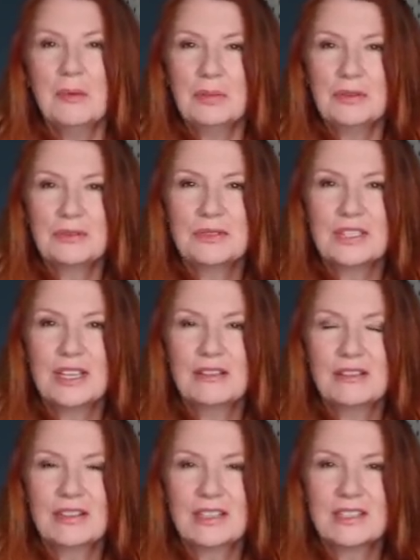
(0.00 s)
but also
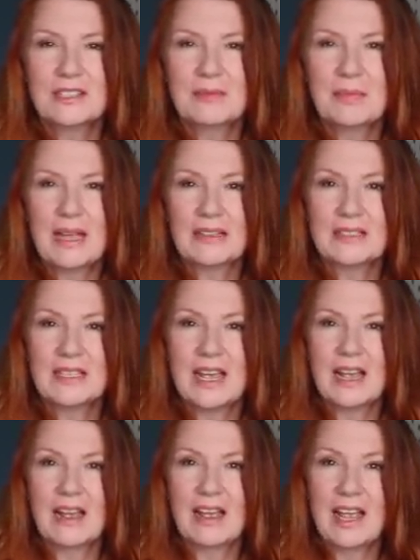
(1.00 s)
look at some patterns
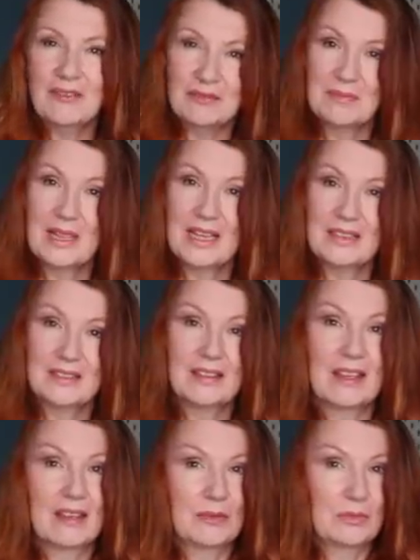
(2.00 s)
that I haven't made
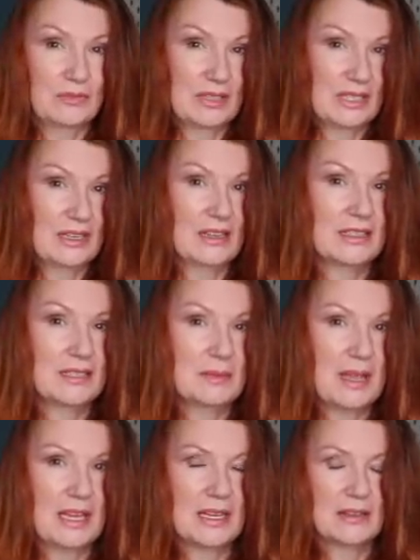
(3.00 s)
that I would really like to
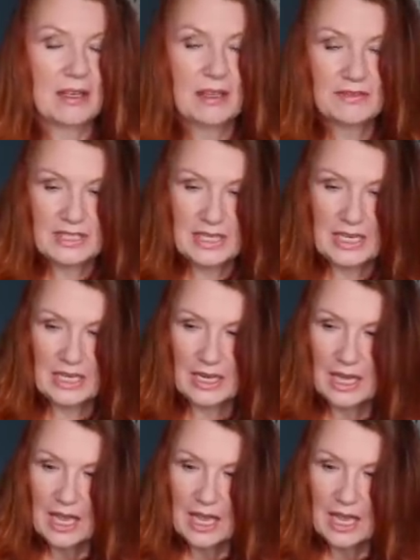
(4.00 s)
make, that I've seen.